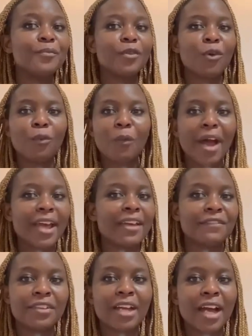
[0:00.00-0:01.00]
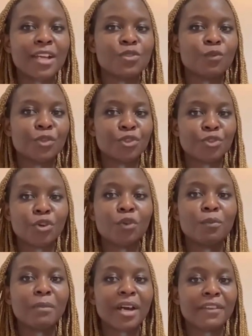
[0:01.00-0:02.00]
why have you guys
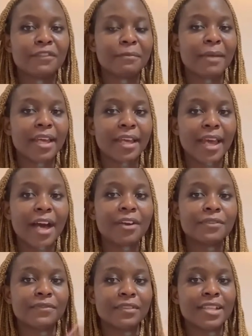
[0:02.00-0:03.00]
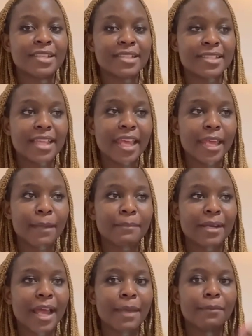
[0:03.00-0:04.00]
withdrawn money from my account for this thing,
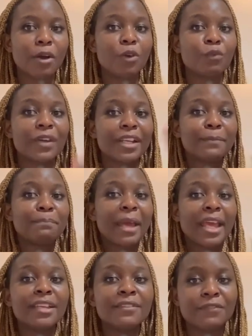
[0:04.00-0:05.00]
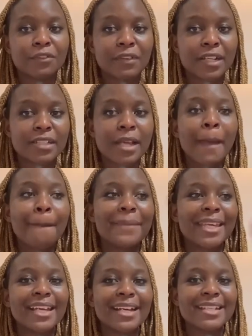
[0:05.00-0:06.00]
but I already paid for it,
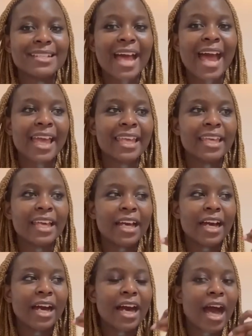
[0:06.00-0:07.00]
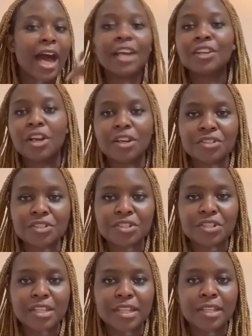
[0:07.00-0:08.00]
because I
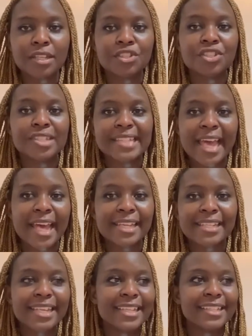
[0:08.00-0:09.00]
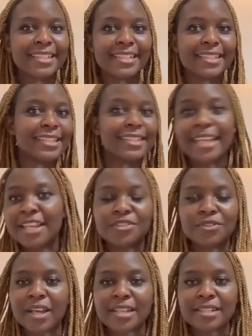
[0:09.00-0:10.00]
unconsciously said, yes,
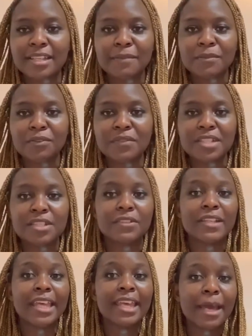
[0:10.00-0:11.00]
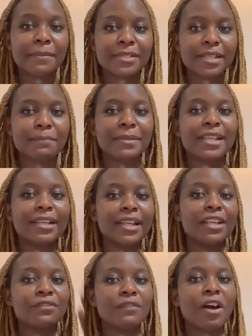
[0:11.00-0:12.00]
you guys can keep the receipt, so they kept it. But then
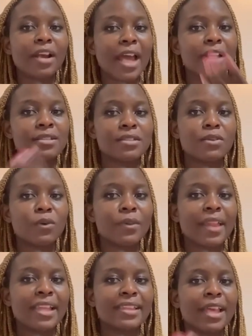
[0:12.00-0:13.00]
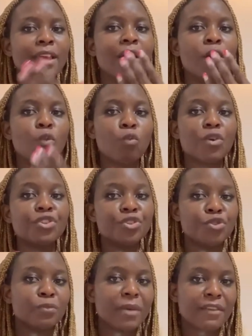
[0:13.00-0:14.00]
later on I saw that they
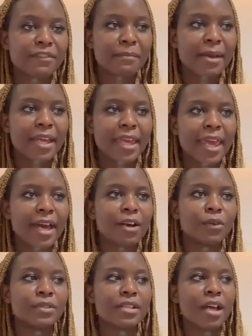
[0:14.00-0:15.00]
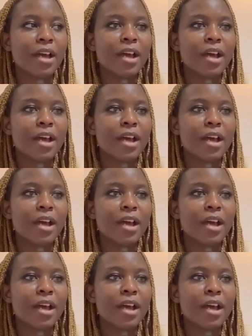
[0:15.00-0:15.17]
withdrew money from my account,